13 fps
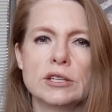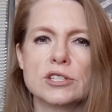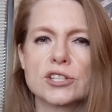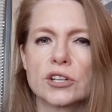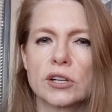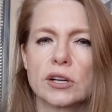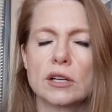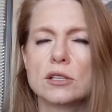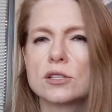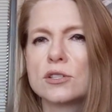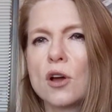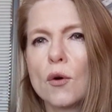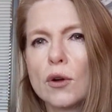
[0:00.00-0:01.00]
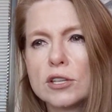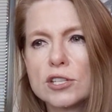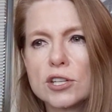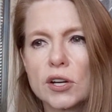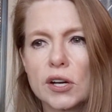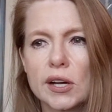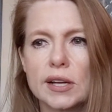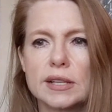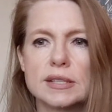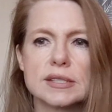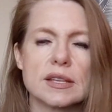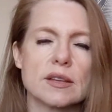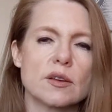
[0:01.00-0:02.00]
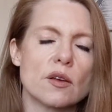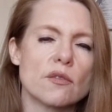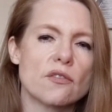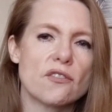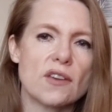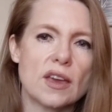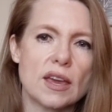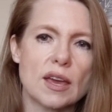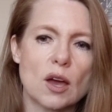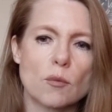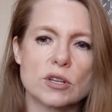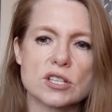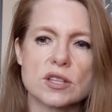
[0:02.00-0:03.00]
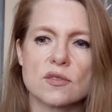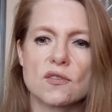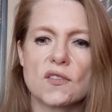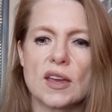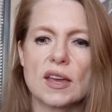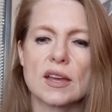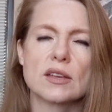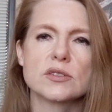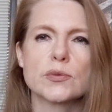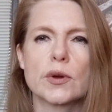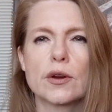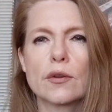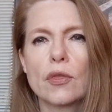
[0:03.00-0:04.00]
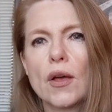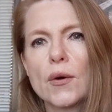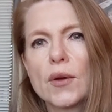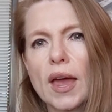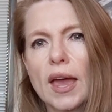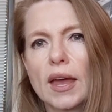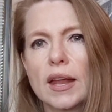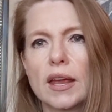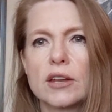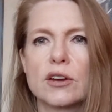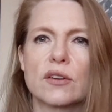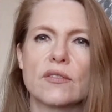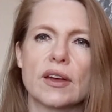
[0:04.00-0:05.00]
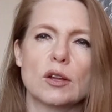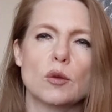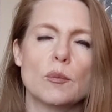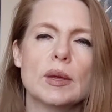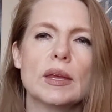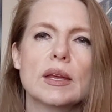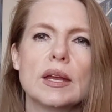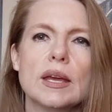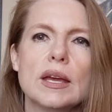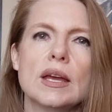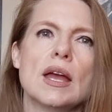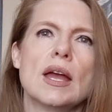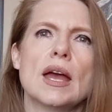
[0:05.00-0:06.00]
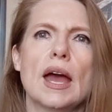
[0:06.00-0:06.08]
insurance, no insurance, the fee, how much the fee is, where you're located, your availability,